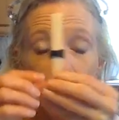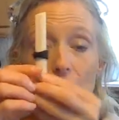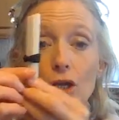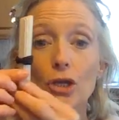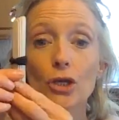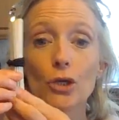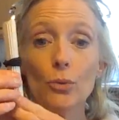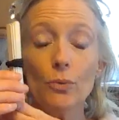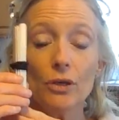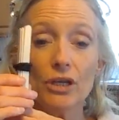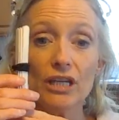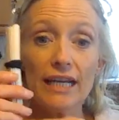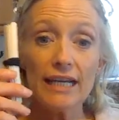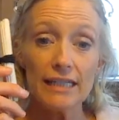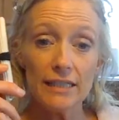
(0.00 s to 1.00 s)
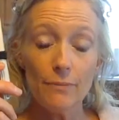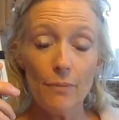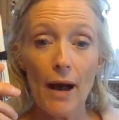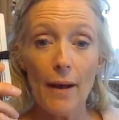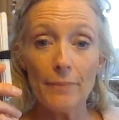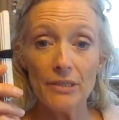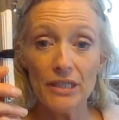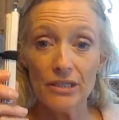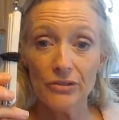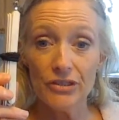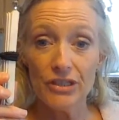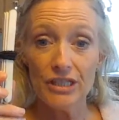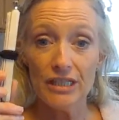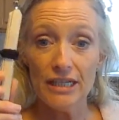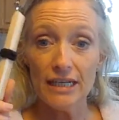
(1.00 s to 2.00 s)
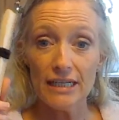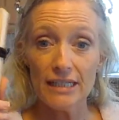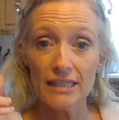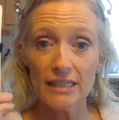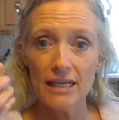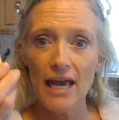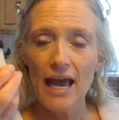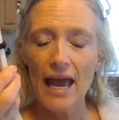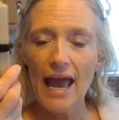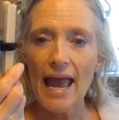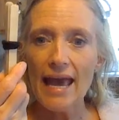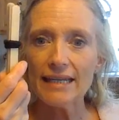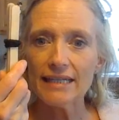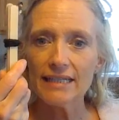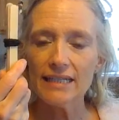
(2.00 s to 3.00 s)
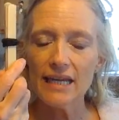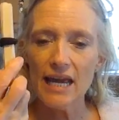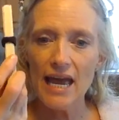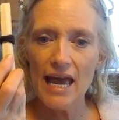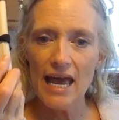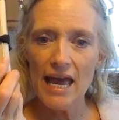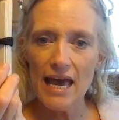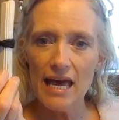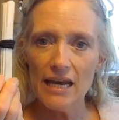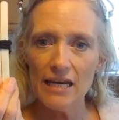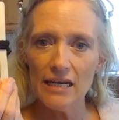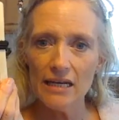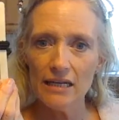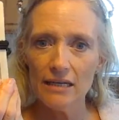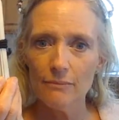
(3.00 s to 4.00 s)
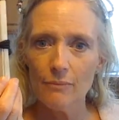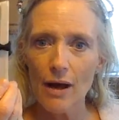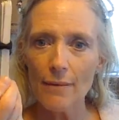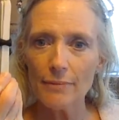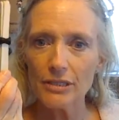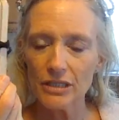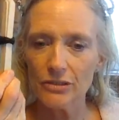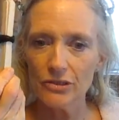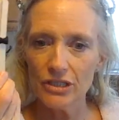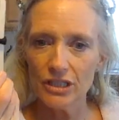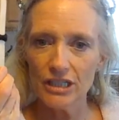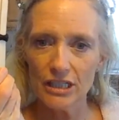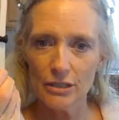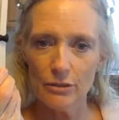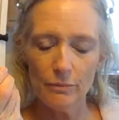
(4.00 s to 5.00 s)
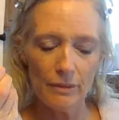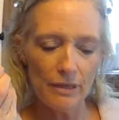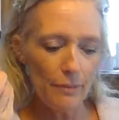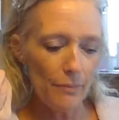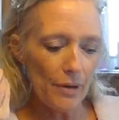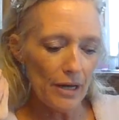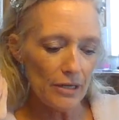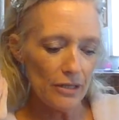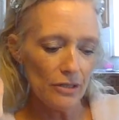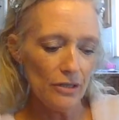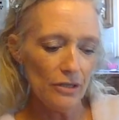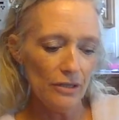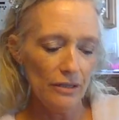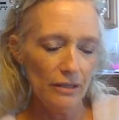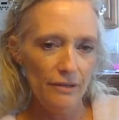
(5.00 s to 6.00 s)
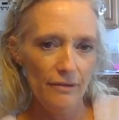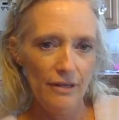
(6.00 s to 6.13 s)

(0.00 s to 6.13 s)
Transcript: you would get some popsicle sticks, and 10 popsicle sticks would be a bundle,